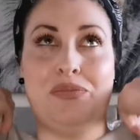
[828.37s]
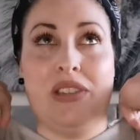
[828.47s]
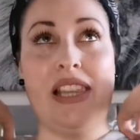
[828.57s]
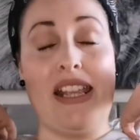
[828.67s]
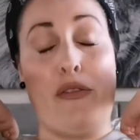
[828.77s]

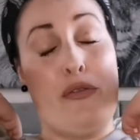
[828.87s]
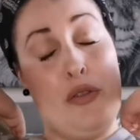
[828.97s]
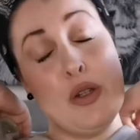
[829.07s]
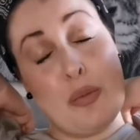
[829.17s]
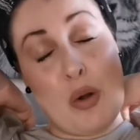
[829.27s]
like a
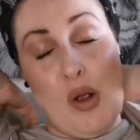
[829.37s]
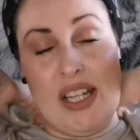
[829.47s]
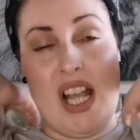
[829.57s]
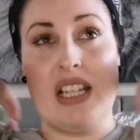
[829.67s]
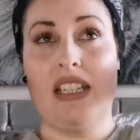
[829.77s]
food
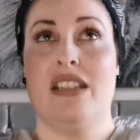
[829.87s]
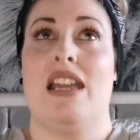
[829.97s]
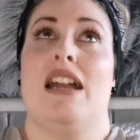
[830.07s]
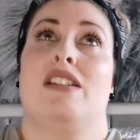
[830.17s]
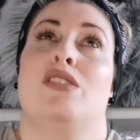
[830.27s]
product,
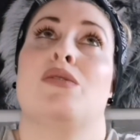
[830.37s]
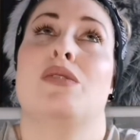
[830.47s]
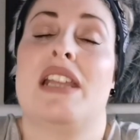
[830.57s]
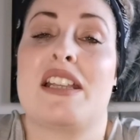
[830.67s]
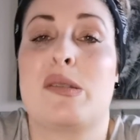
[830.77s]
that
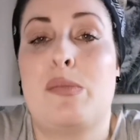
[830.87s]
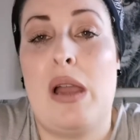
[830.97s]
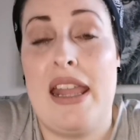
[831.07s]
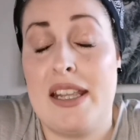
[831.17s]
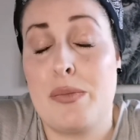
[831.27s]
the
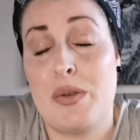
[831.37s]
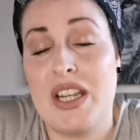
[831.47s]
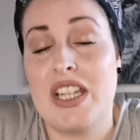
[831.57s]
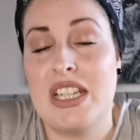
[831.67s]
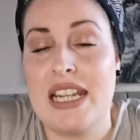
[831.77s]

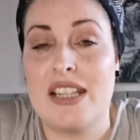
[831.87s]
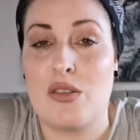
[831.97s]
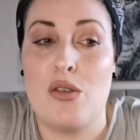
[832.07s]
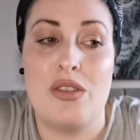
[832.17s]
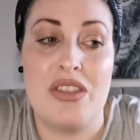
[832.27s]
expiration dates
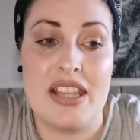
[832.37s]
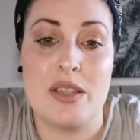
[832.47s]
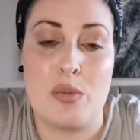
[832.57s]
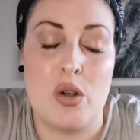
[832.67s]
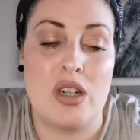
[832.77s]
on these
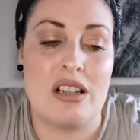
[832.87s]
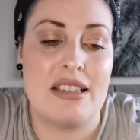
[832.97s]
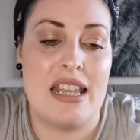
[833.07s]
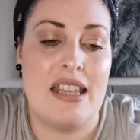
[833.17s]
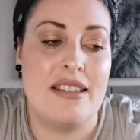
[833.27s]
products
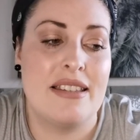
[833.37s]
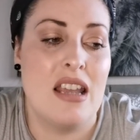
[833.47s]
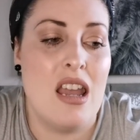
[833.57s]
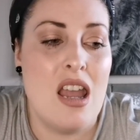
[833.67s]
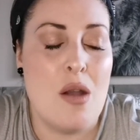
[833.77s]
is
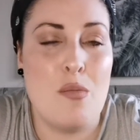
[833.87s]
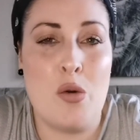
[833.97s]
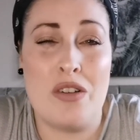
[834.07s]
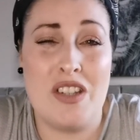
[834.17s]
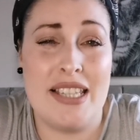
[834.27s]

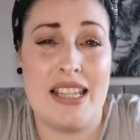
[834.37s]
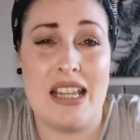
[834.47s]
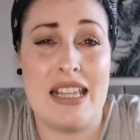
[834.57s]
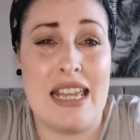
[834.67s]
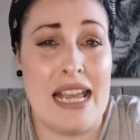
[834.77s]
more of just like
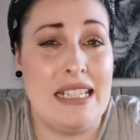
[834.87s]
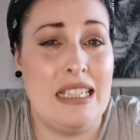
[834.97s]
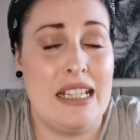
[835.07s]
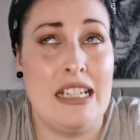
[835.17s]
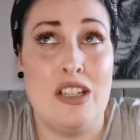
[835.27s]
a
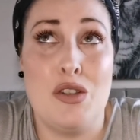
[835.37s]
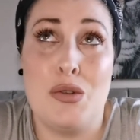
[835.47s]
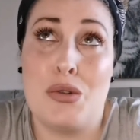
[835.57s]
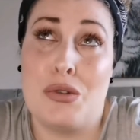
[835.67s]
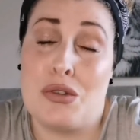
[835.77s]
guideline and you
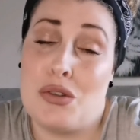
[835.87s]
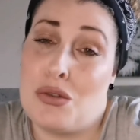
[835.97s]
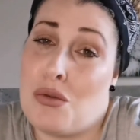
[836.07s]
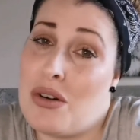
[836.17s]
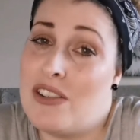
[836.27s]
could
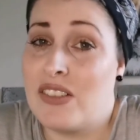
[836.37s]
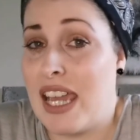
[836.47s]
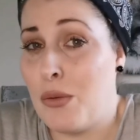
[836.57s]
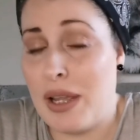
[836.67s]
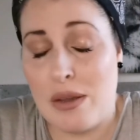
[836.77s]
sort of get
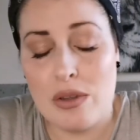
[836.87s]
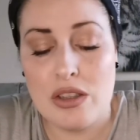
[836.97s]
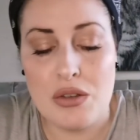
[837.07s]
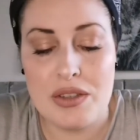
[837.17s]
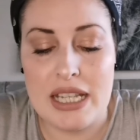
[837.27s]
away
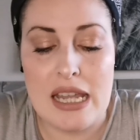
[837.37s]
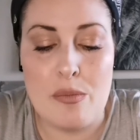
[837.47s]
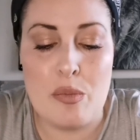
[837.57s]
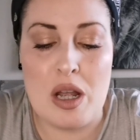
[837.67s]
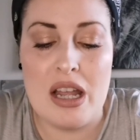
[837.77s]
with using
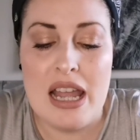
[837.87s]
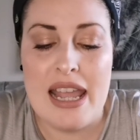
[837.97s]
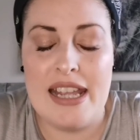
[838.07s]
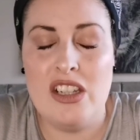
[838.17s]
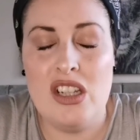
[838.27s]
it, but
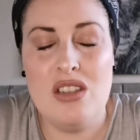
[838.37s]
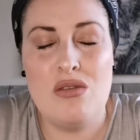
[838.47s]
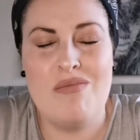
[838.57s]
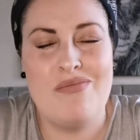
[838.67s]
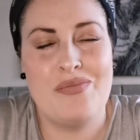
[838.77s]
it just,
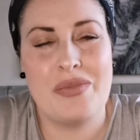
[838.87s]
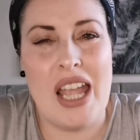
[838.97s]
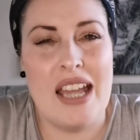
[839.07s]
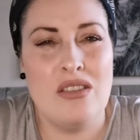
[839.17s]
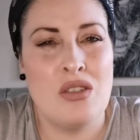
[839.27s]

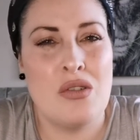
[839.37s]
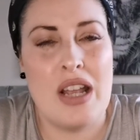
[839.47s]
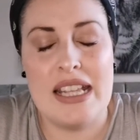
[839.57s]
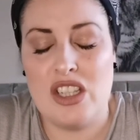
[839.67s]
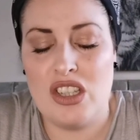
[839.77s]
I don't know,
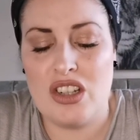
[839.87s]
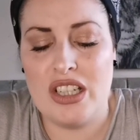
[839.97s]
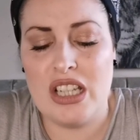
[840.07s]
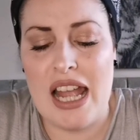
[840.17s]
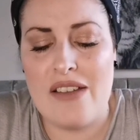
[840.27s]
it just
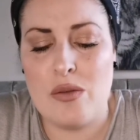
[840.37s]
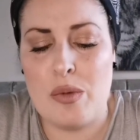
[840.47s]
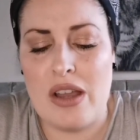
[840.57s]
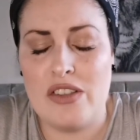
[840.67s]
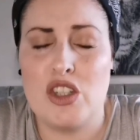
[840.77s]
started to have a
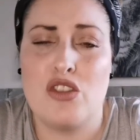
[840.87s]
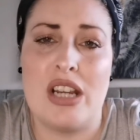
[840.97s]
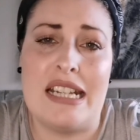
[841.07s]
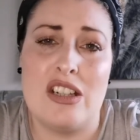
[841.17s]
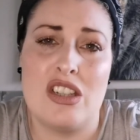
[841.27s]
bit of a
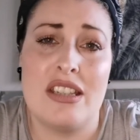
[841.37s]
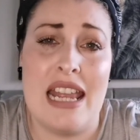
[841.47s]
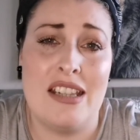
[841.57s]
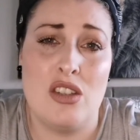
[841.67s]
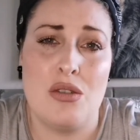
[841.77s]
strange
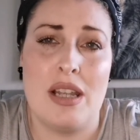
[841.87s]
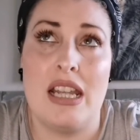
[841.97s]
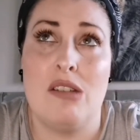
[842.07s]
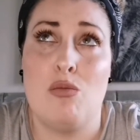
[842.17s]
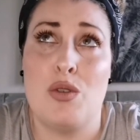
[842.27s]
scent to it.
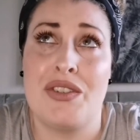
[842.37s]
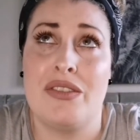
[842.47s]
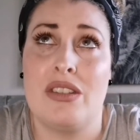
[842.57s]
It wasn't